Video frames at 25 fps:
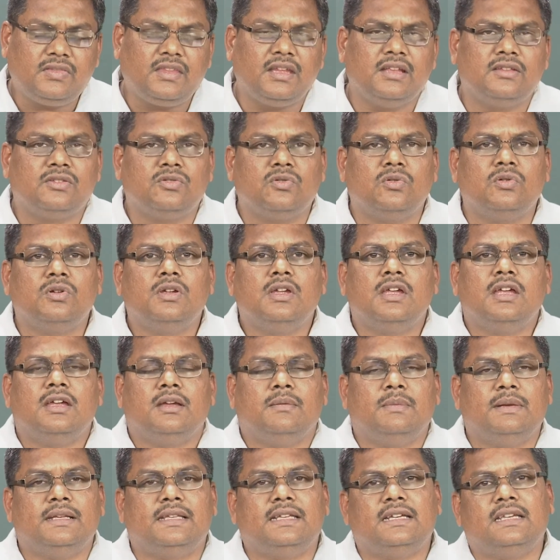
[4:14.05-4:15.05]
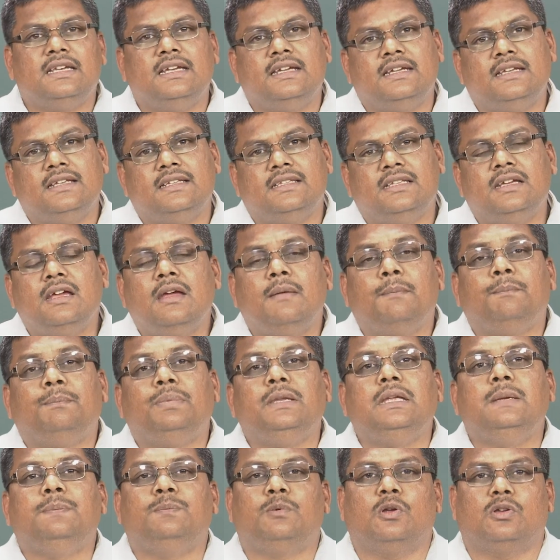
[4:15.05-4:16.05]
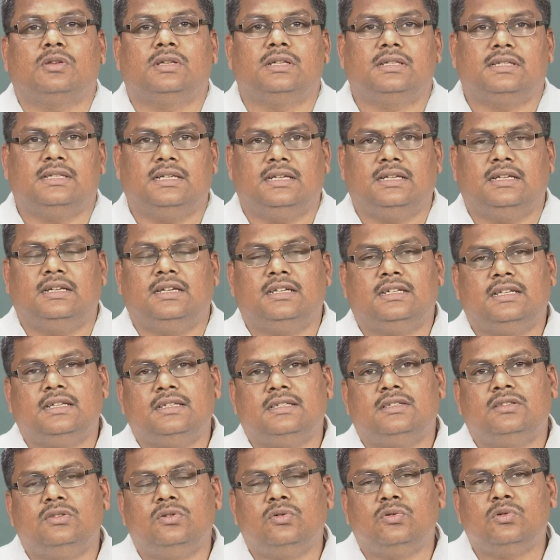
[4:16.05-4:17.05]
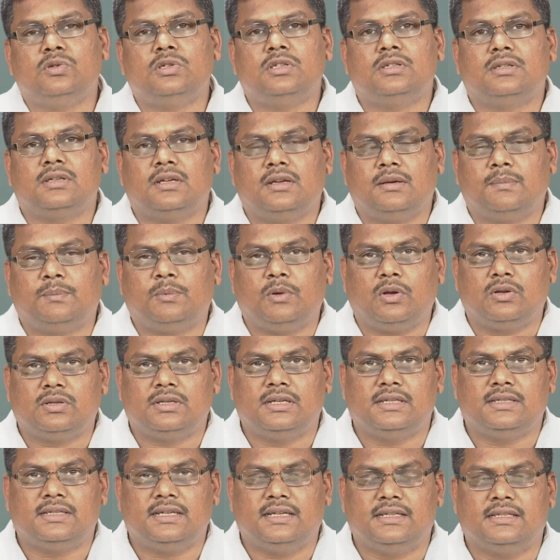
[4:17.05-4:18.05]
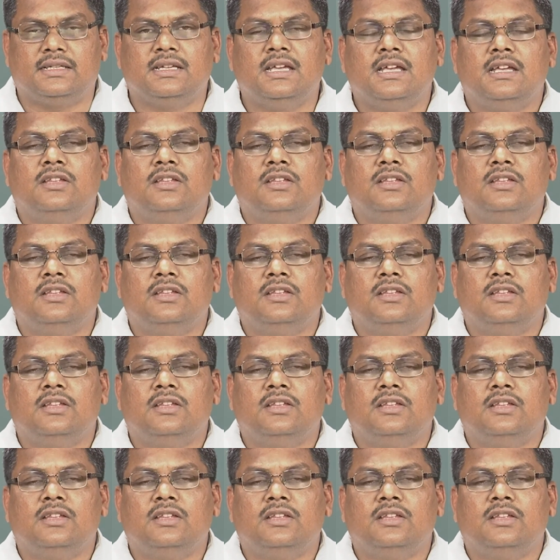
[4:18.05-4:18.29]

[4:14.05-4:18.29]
So, basically it is the pre-processing, it is those processes,